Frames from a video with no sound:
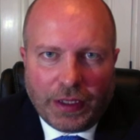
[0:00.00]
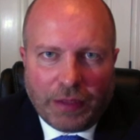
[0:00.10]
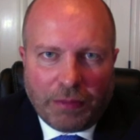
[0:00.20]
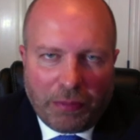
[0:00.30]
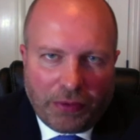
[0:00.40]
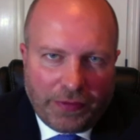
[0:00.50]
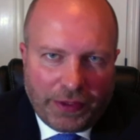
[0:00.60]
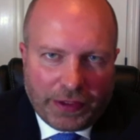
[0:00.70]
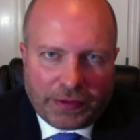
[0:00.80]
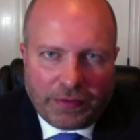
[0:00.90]
My
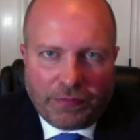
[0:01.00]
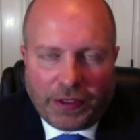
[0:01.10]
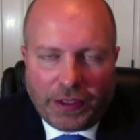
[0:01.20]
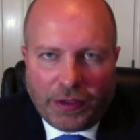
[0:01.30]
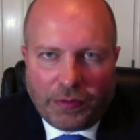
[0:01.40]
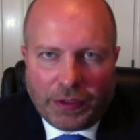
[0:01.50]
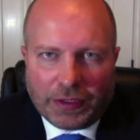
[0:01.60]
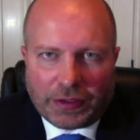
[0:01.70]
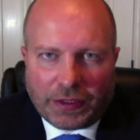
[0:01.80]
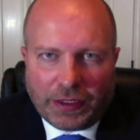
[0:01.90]
previous video we
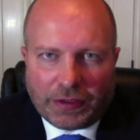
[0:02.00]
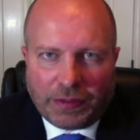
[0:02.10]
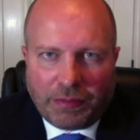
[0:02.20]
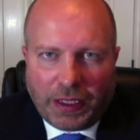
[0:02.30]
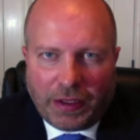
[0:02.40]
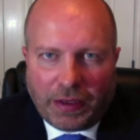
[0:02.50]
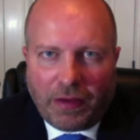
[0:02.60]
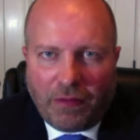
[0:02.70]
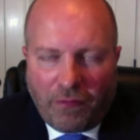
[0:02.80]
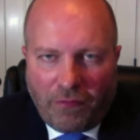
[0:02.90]
discussed about
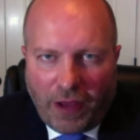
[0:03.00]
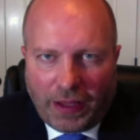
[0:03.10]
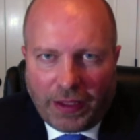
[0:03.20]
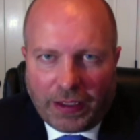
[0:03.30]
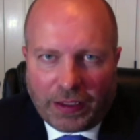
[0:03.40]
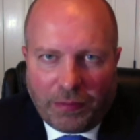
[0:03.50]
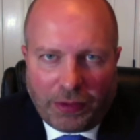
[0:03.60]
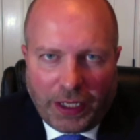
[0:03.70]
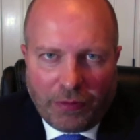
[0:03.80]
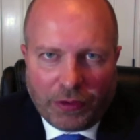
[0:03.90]
filing a
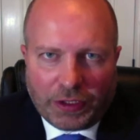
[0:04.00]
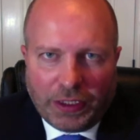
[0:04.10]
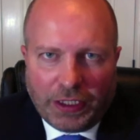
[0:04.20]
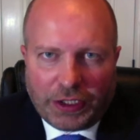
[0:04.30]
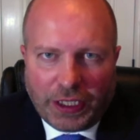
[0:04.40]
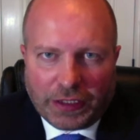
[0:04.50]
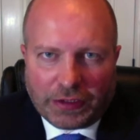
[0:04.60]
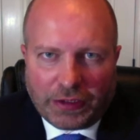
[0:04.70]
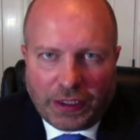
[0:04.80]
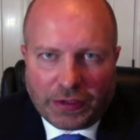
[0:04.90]
complaint which initiates the
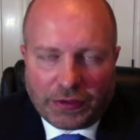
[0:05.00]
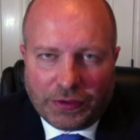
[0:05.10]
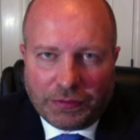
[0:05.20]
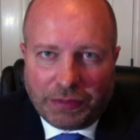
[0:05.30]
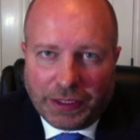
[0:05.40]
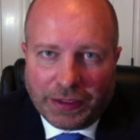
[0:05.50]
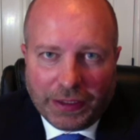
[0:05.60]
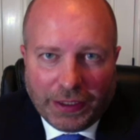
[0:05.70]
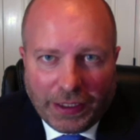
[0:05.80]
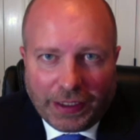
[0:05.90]
lawsuit, but
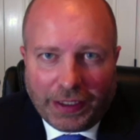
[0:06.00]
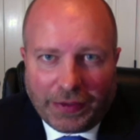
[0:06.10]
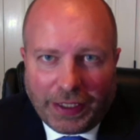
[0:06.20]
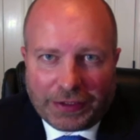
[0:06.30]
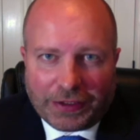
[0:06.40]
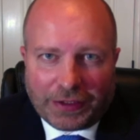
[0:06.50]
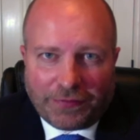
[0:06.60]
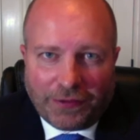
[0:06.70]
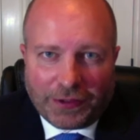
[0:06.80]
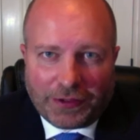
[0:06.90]
that's just the
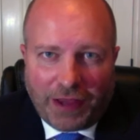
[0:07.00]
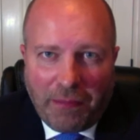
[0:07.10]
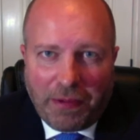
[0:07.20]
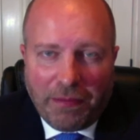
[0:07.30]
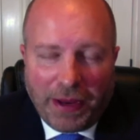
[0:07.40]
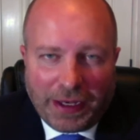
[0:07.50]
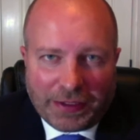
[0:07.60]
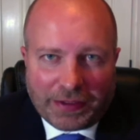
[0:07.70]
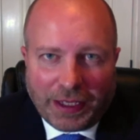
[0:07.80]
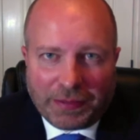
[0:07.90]
first step in many
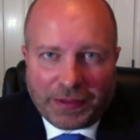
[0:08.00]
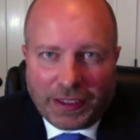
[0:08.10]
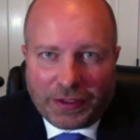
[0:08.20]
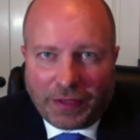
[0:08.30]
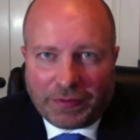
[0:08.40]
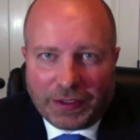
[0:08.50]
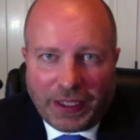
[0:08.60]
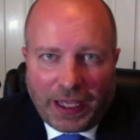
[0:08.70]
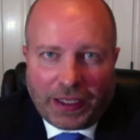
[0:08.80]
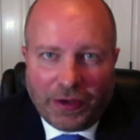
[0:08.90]
steps that you have to
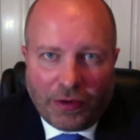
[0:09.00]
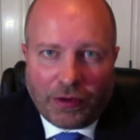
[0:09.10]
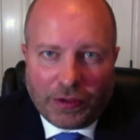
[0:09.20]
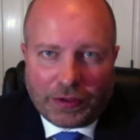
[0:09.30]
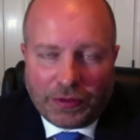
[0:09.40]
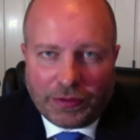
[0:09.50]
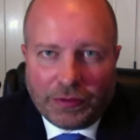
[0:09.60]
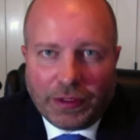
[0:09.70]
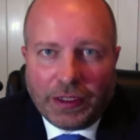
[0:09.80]
take in order to